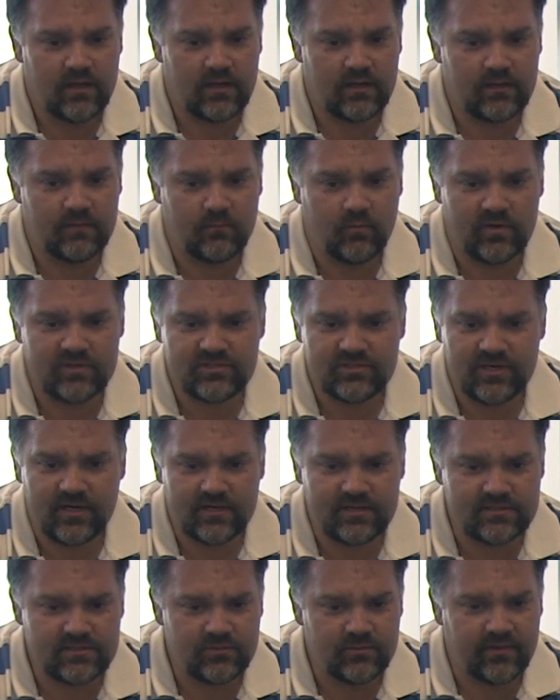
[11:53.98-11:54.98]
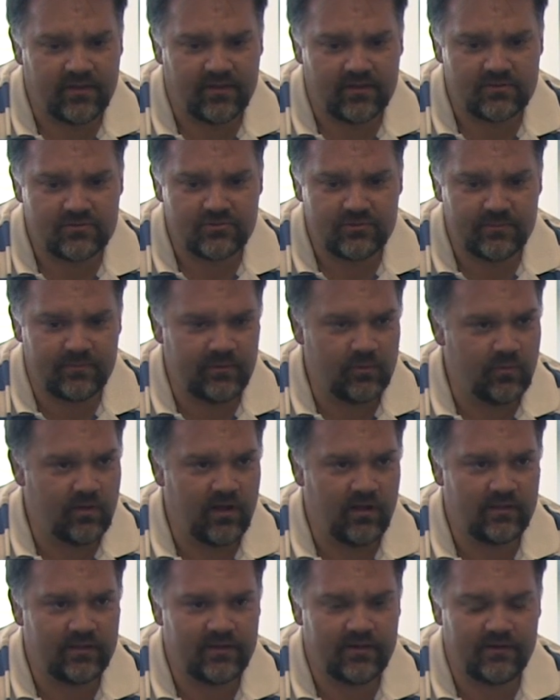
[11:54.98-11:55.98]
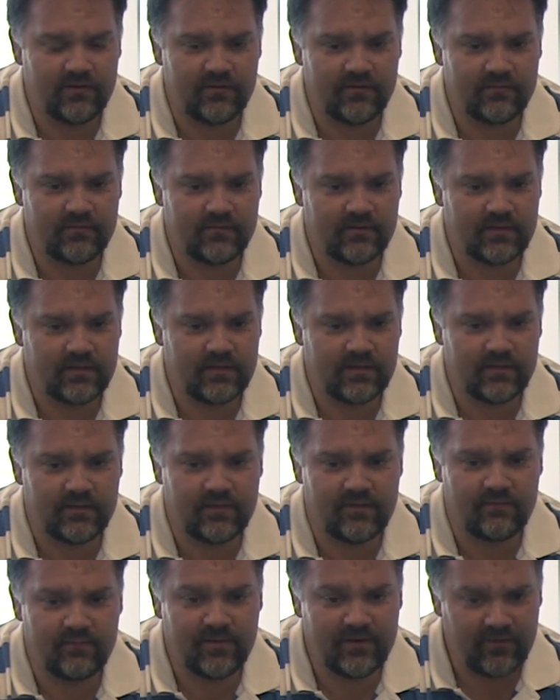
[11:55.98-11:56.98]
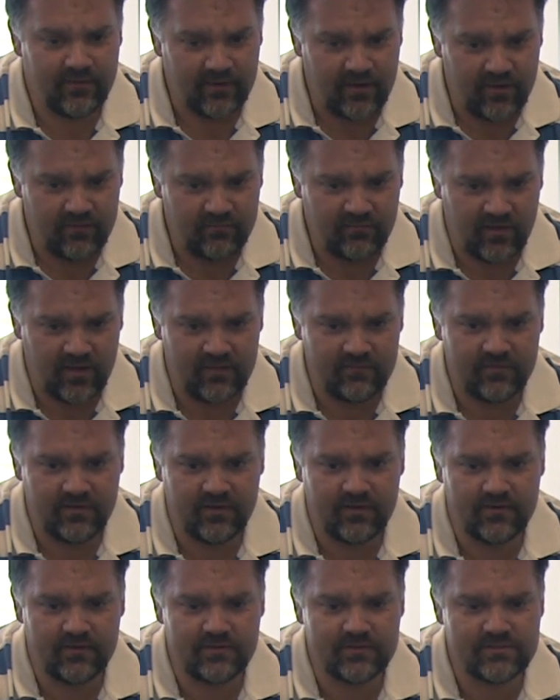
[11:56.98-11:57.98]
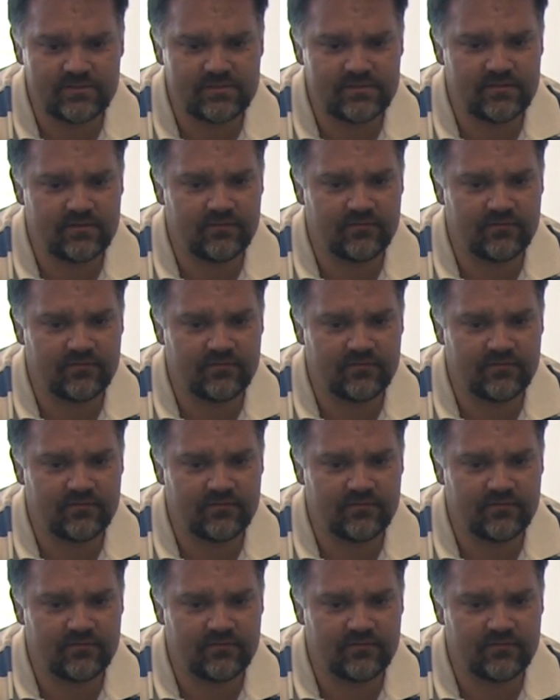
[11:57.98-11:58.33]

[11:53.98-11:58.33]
Um, WestJet is doing extremely well here. Uh, they've been here now five years.